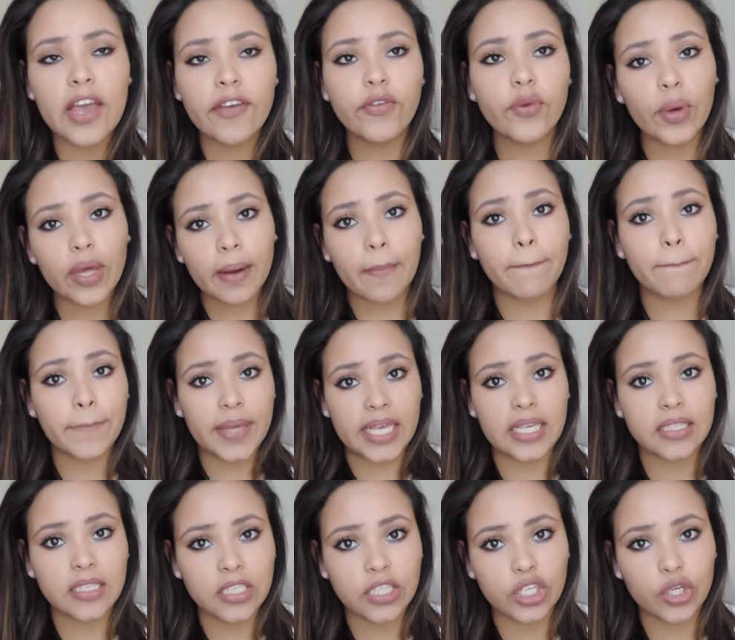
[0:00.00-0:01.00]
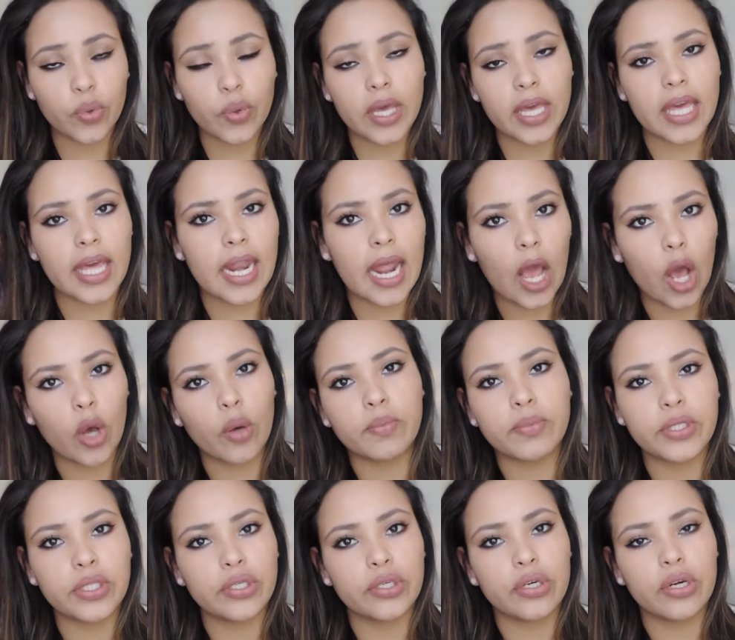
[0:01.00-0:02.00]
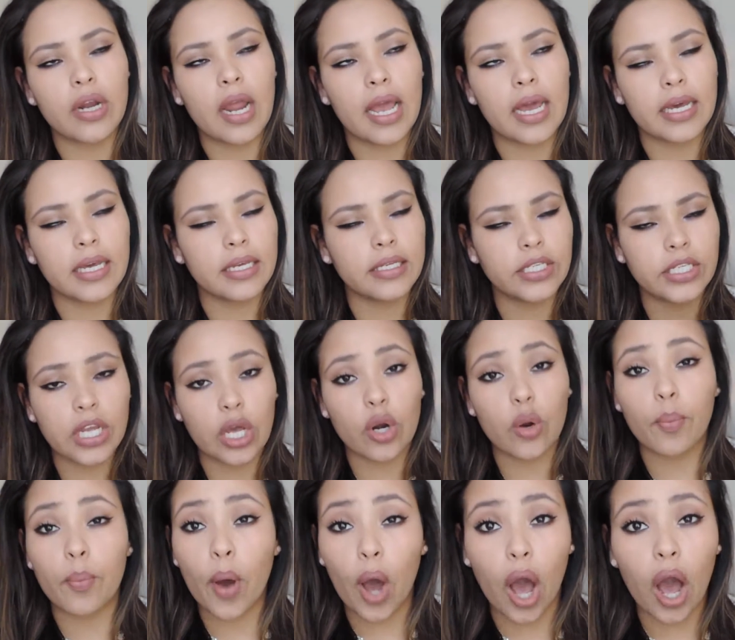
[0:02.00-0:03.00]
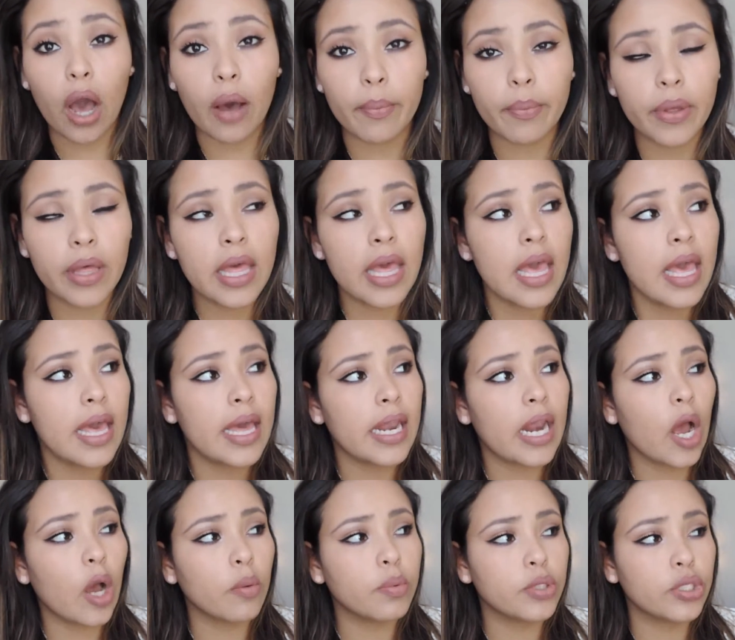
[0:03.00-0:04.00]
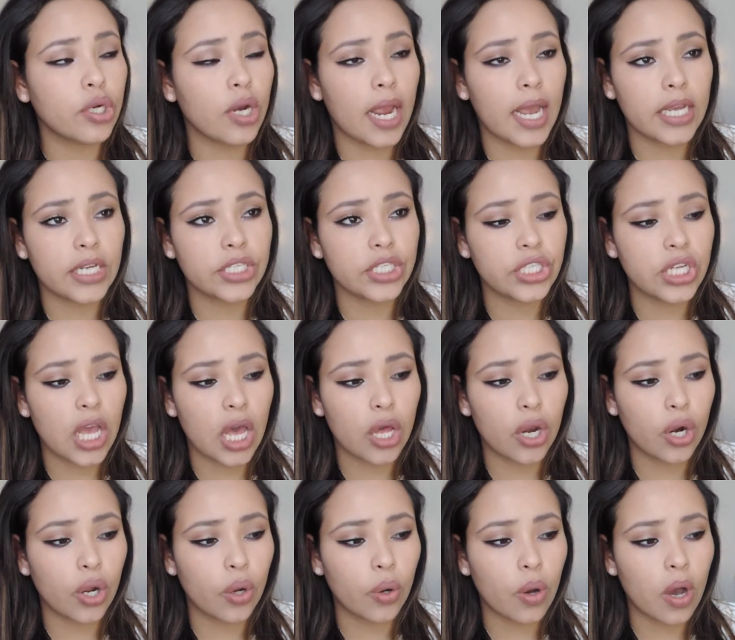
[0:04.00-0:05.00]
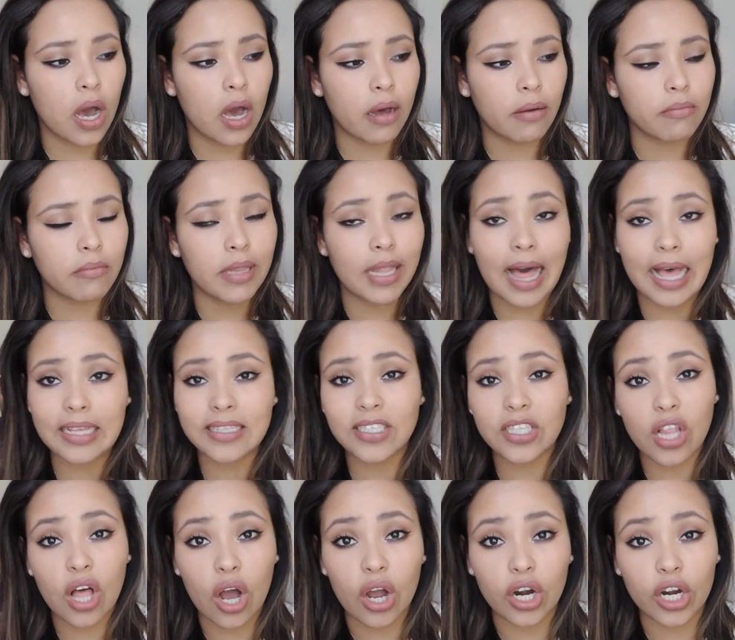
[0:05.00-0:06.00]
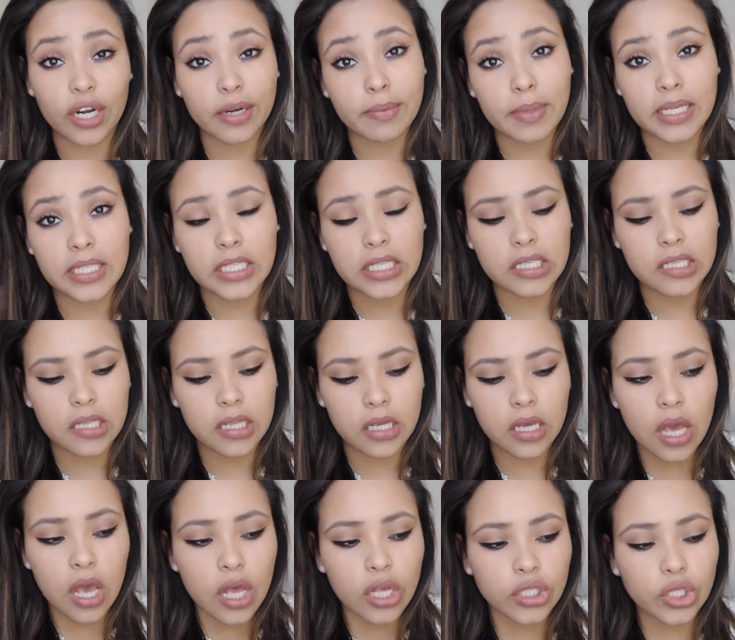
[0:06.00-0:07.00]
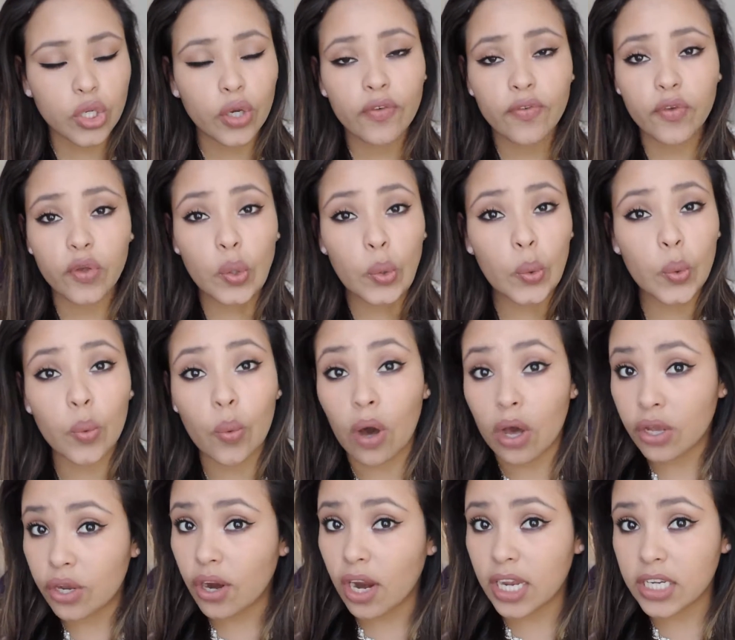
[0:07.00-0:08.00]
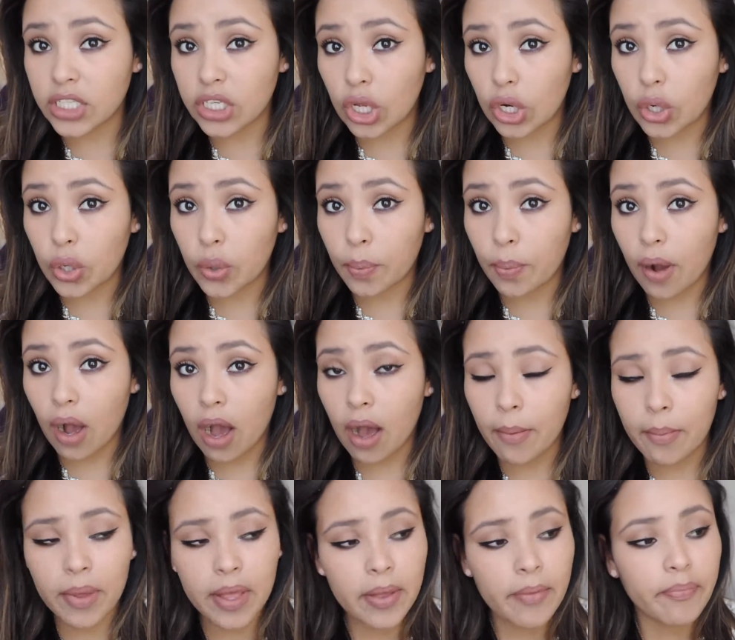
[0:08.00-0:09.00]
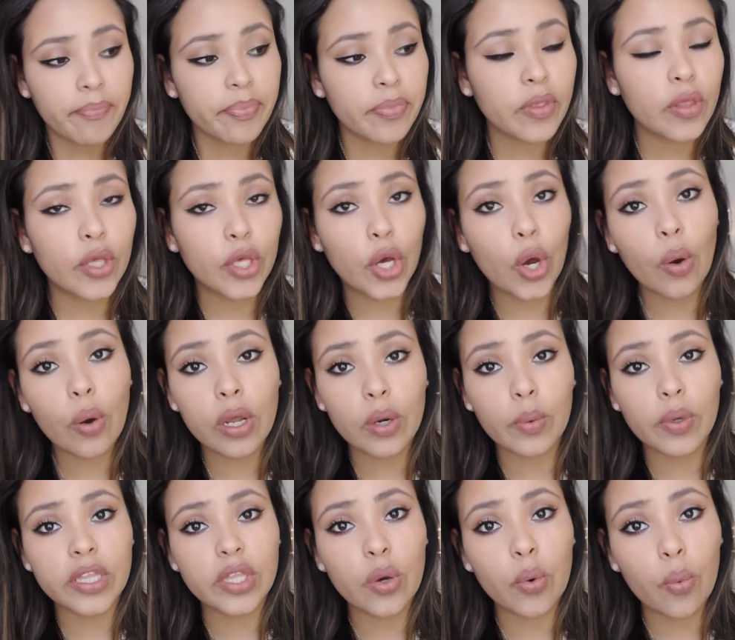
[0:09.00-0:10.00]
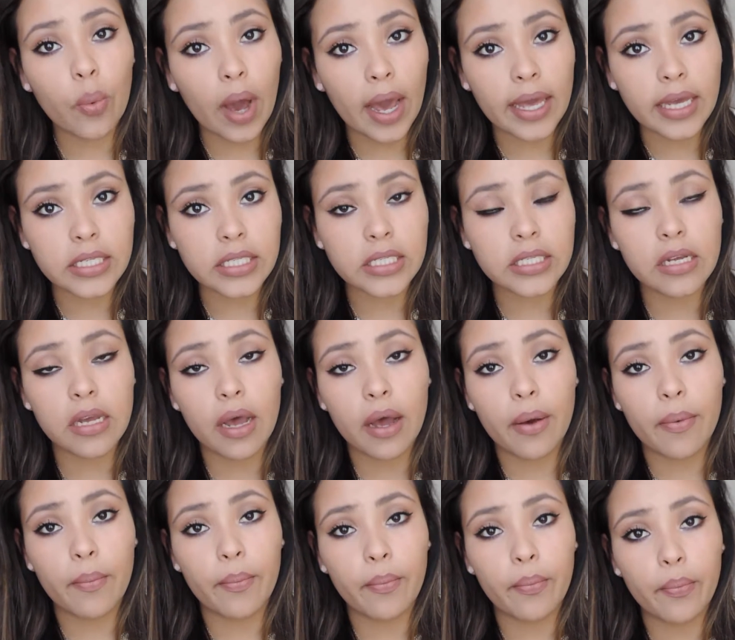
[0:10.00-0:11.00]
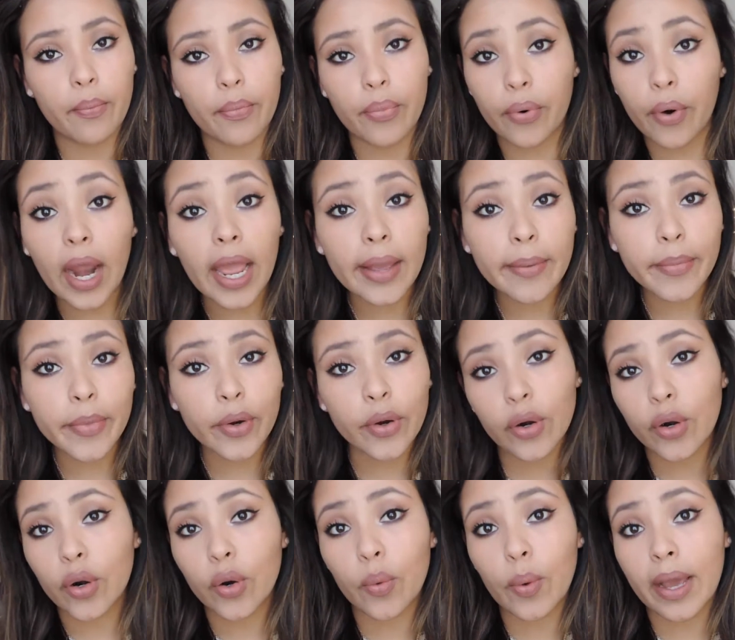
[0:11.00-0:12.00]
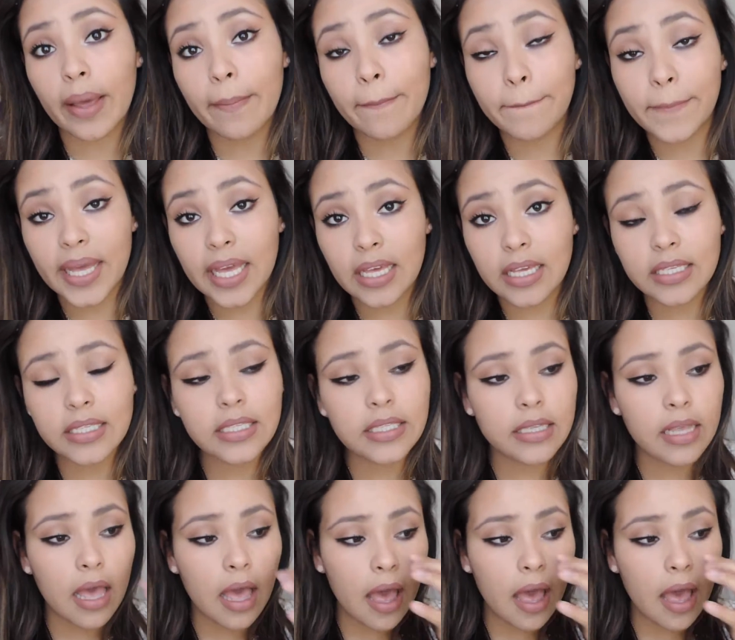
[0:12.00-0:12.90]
if you add a base to it, it helps your eyeshadow pop. It helps your eyeshadow last longer, basically. So if you want your eyeshadow to pop, go in with a white primer or a white base.